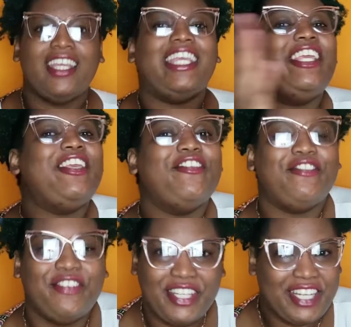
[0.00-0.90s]

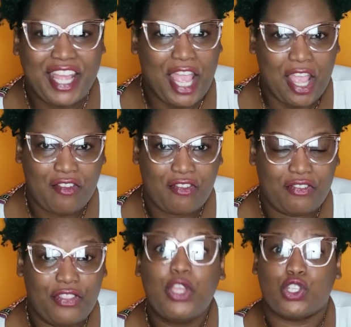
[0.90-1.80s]
Even if
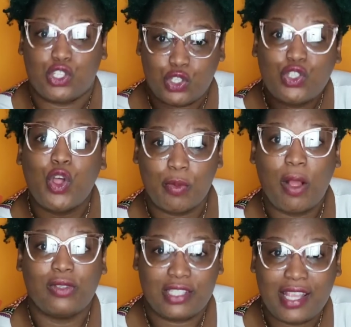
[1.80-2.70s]
there's a storm
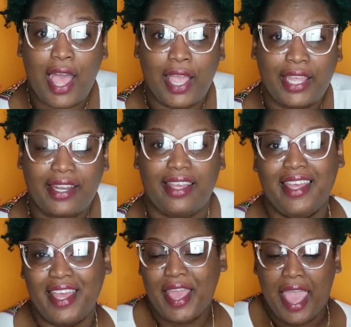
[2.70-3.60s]
outside,
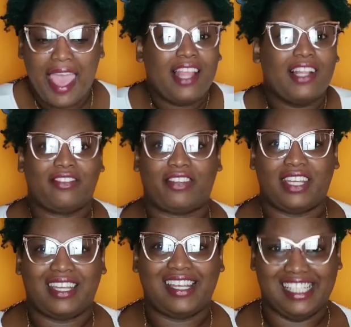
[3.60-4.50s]

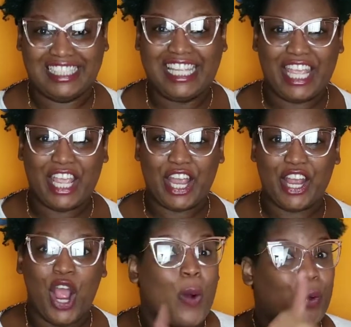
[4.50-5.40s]
Elvy is here
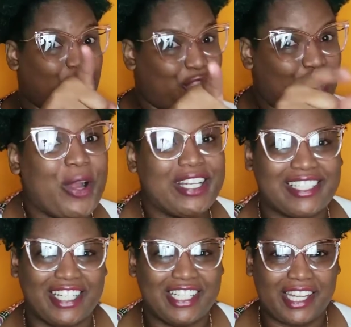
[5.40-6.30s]
with your
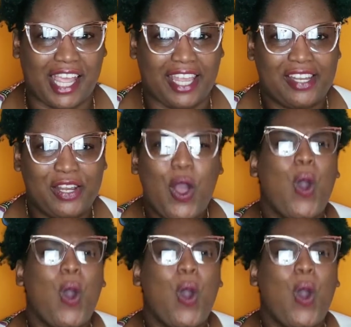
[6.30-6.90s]
sunshine.